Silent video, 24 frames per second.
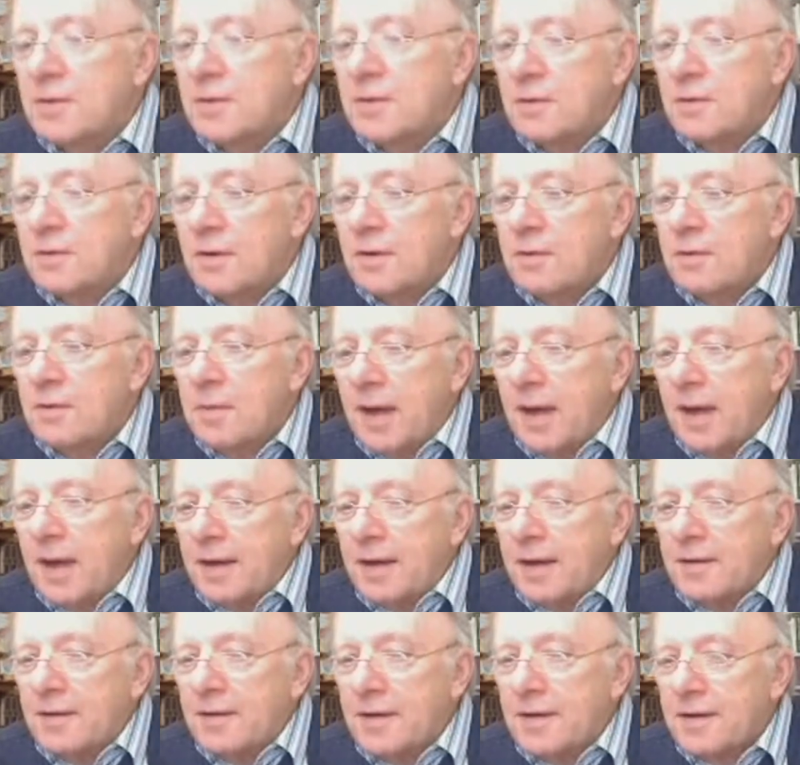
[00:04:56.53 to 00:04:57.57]
to
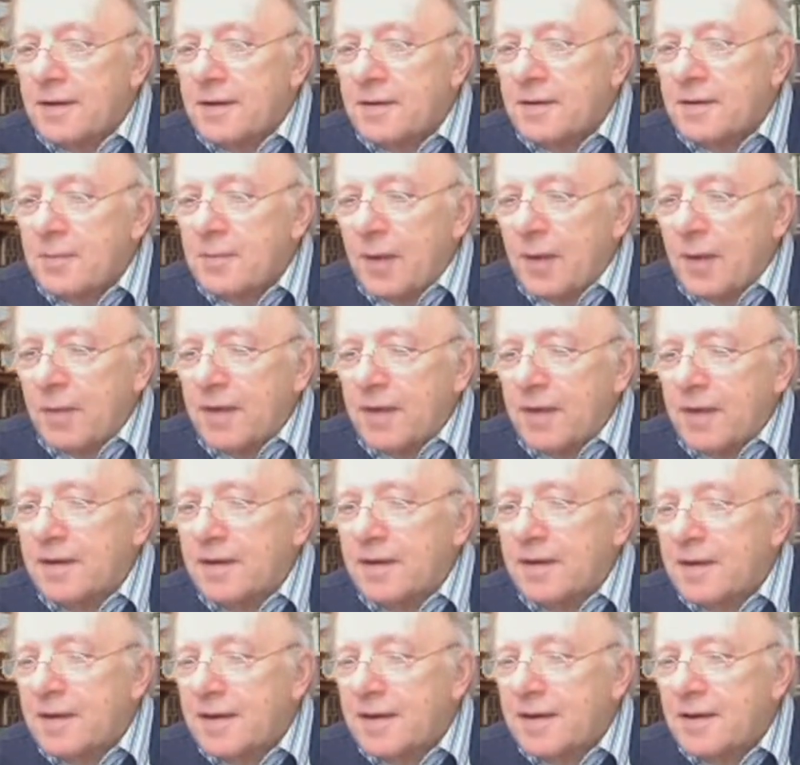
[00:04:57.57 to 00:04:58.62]
remind the
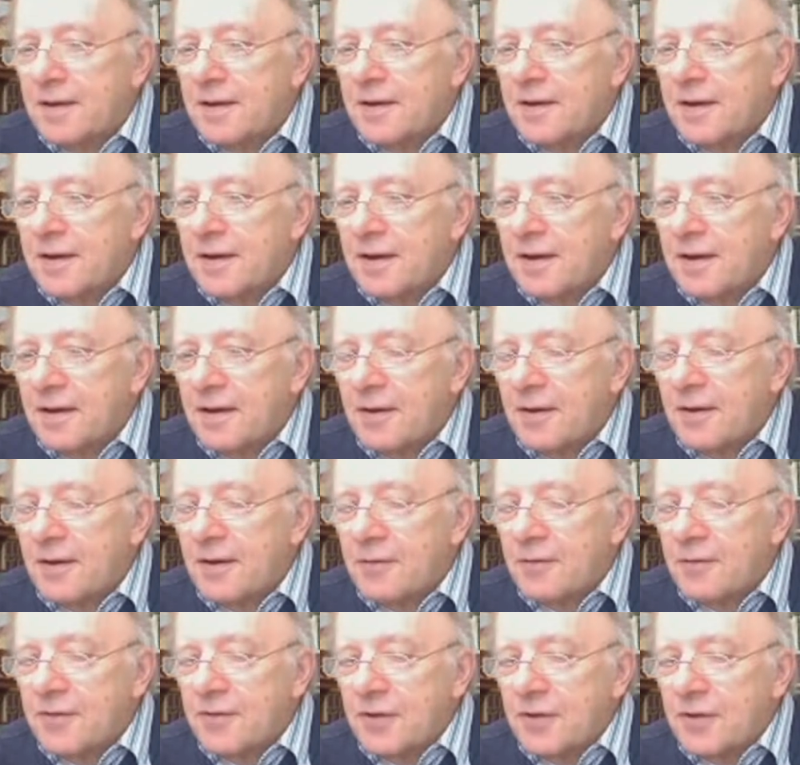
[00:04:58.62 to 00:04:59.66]
public
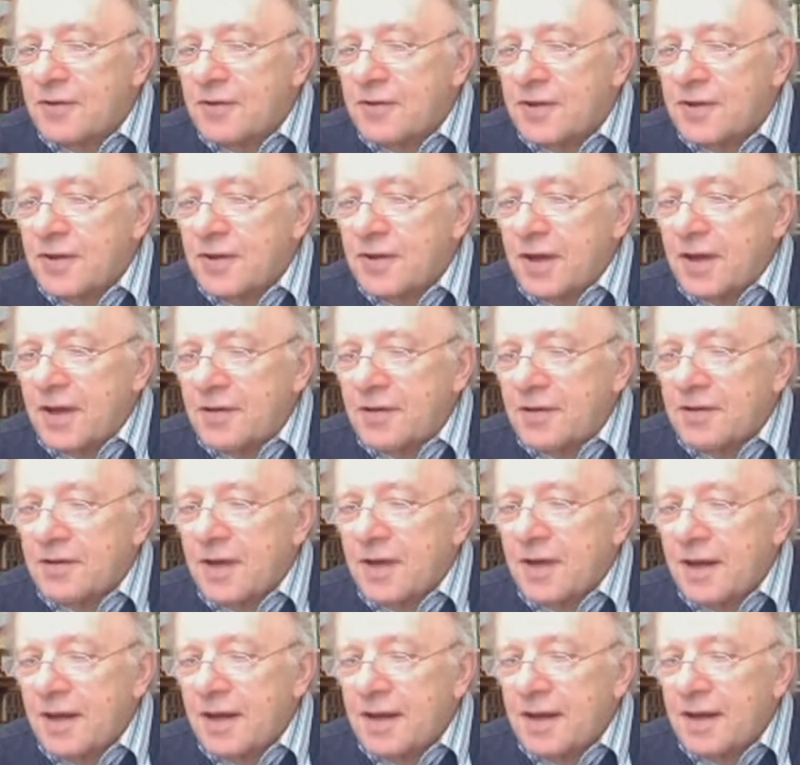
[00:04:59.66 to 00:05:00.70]
of such a
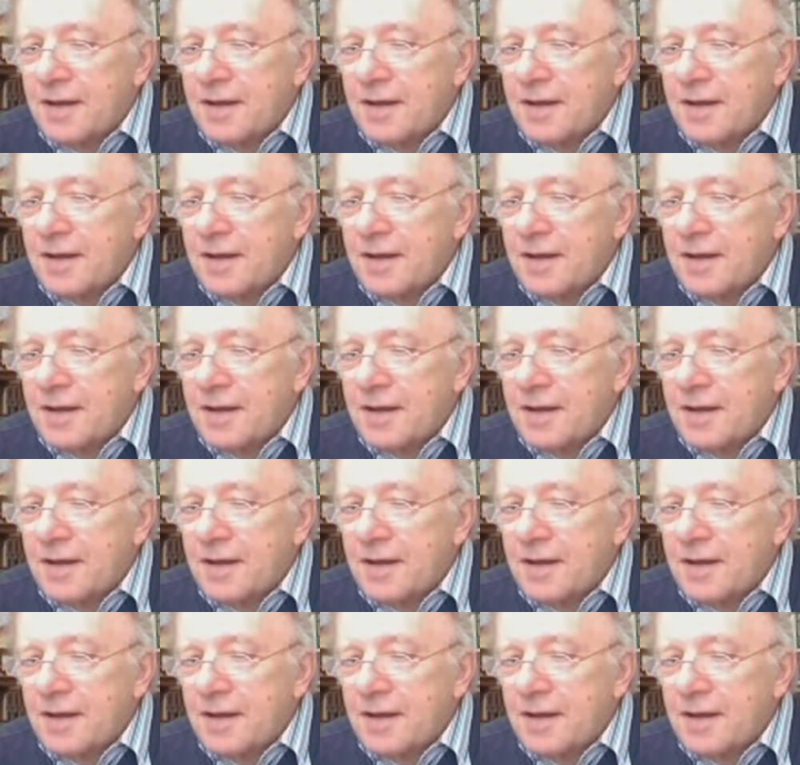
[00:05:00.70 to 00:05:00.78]
connection.